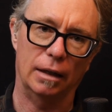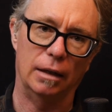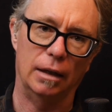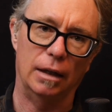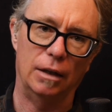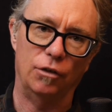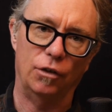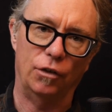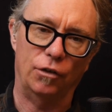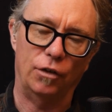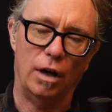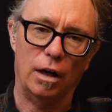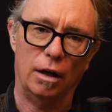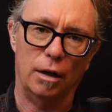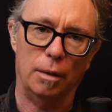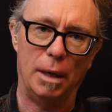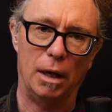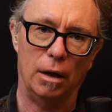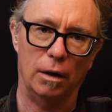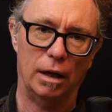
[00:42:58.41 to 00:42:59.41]
and just talk
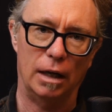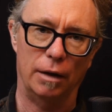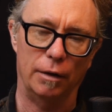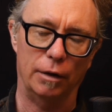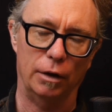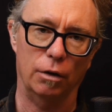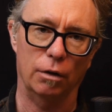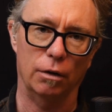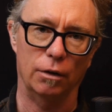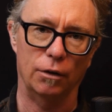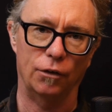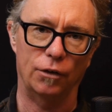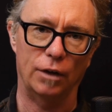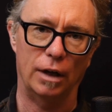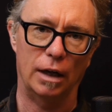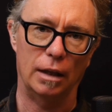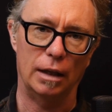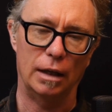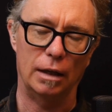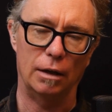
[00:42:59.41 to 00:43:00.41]
about kind of the current
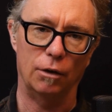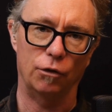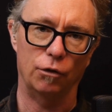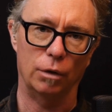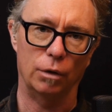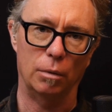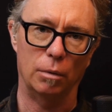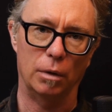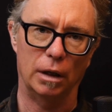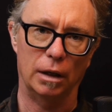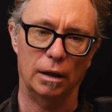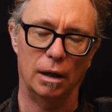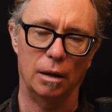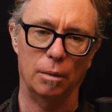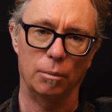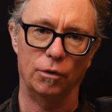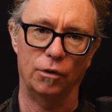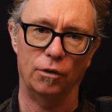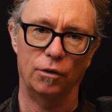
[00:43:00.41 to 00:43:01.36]
state of the industry when it comes